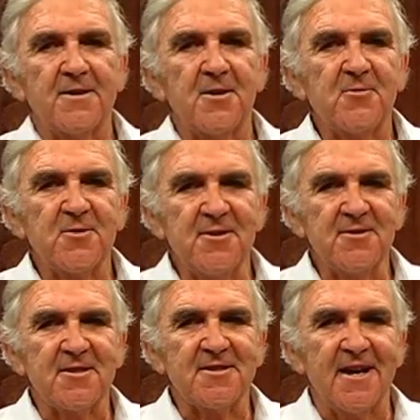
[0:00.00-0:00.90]
it's interesting you
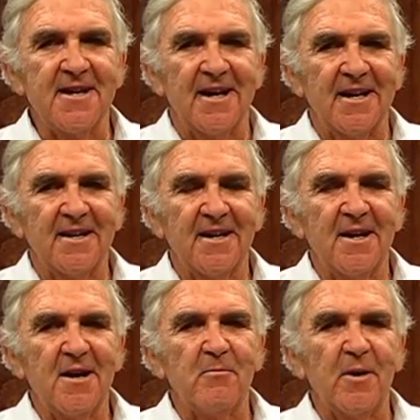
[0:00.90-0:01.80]
should say that,
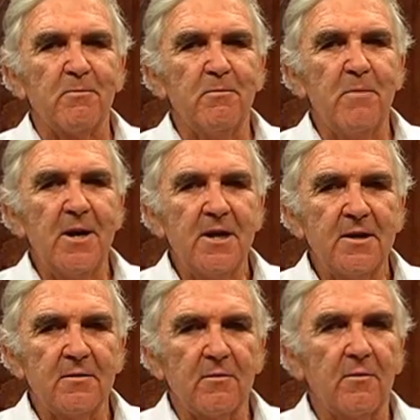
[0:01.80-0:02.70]
but
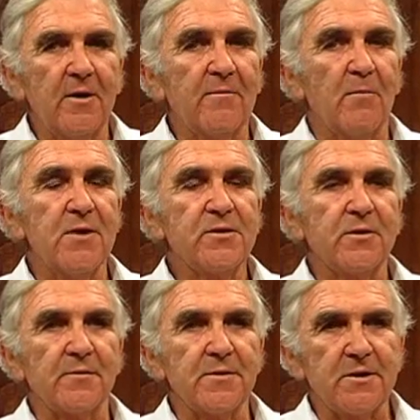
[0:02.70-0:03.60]
many, or even most
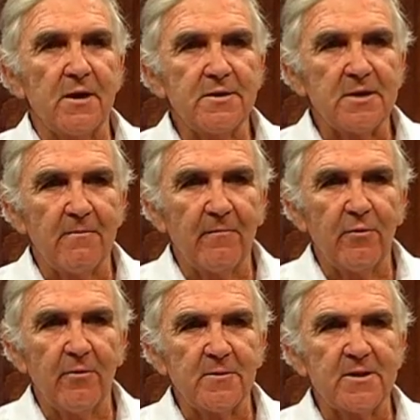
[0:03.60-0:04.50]
children show some
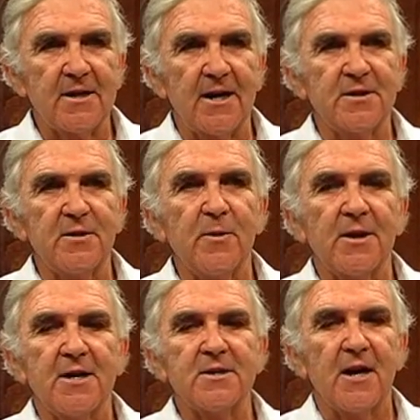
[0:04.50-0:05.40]
form of dyslexia
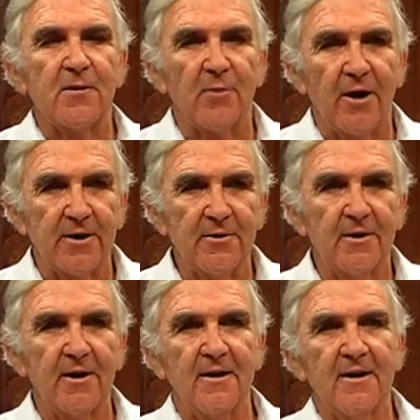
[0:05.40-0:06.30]
when they start writing
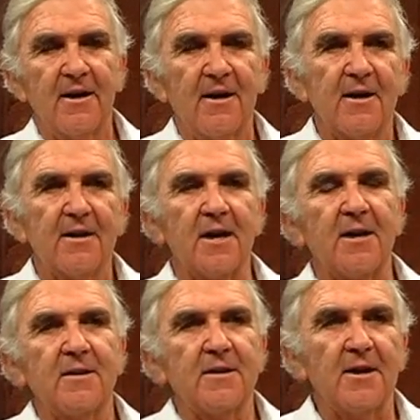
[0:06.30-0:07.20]
early.
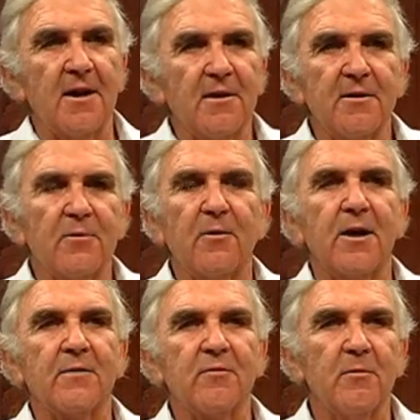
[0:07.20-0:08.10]
They don't need to
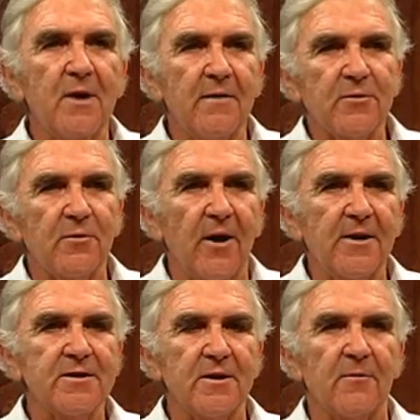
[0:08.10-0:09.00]
write from left to
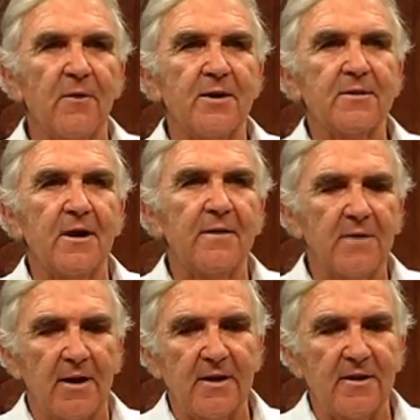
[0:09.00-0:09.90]
right instead of right to left.
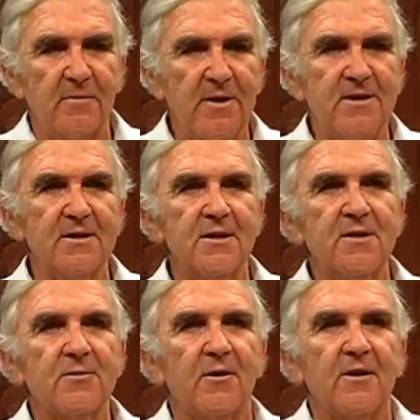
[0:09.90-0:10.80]
They'll get their B's and
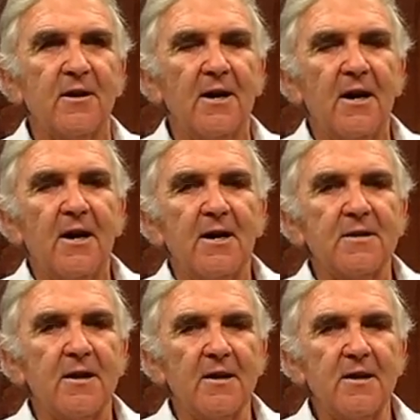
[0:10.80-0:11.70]
D's wrong.
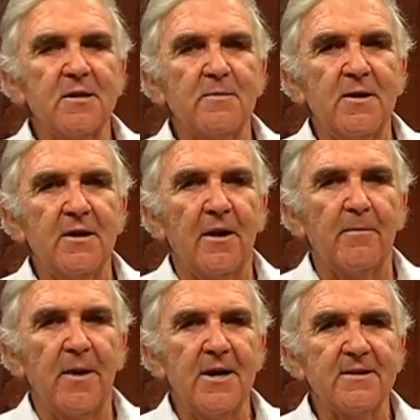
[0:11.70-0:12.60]
So there needs to be a
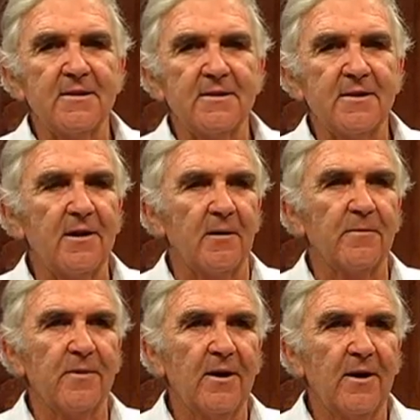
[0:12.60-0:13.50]
patient help
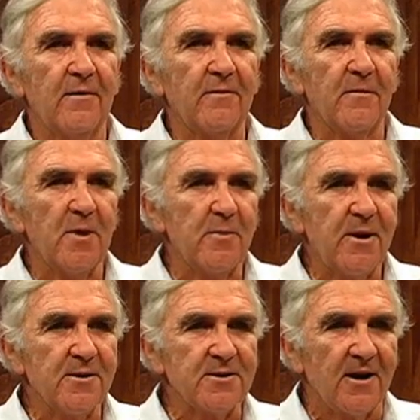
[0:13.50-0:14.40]
from their
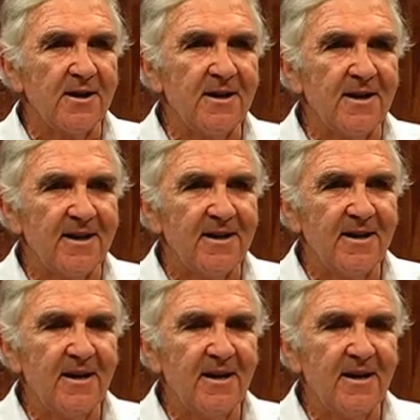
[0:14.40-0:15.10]
parents, ideally,